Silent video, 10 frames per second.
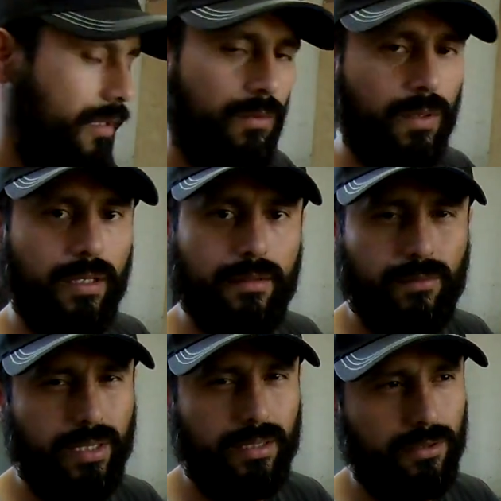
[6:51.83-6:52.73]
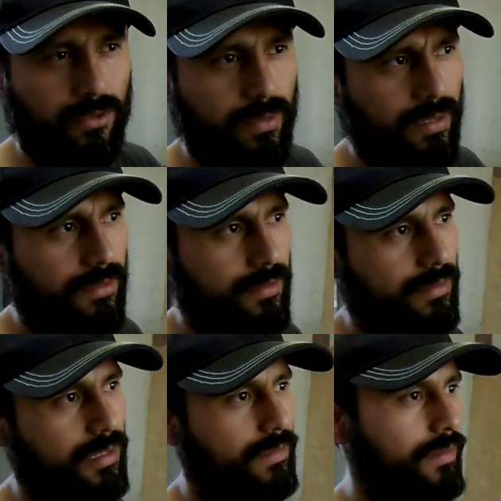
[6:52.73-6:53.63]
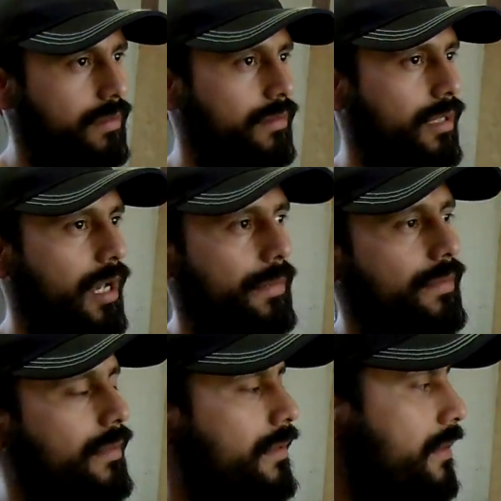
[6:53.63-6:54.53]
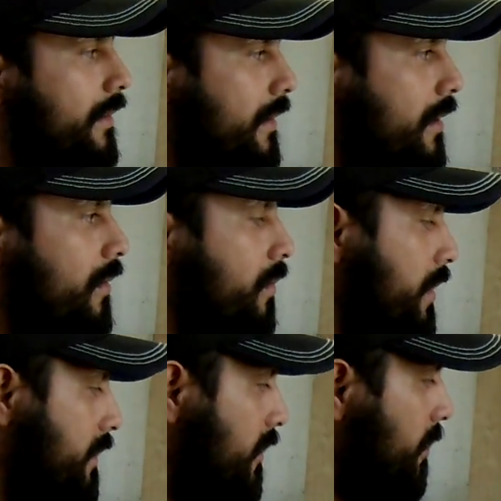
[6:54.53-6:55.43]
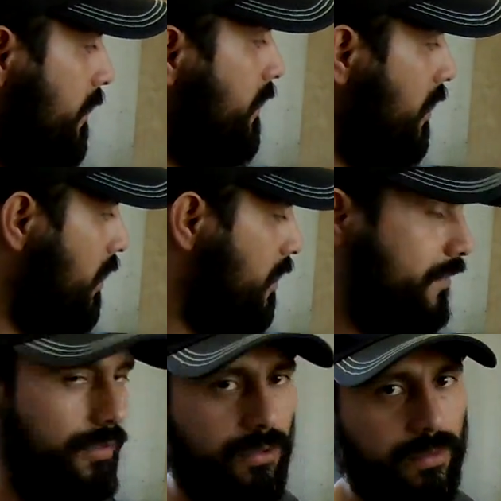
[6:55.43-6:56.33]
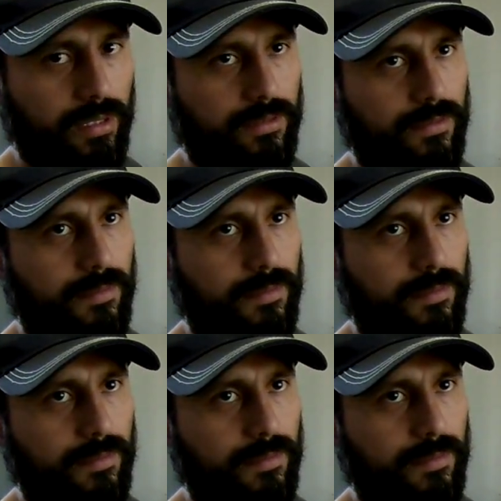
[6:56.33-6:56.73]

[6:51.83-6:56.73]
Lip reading: 1 week, 2 weeks, give it tops. Once it's been sitting here for 2 weeks,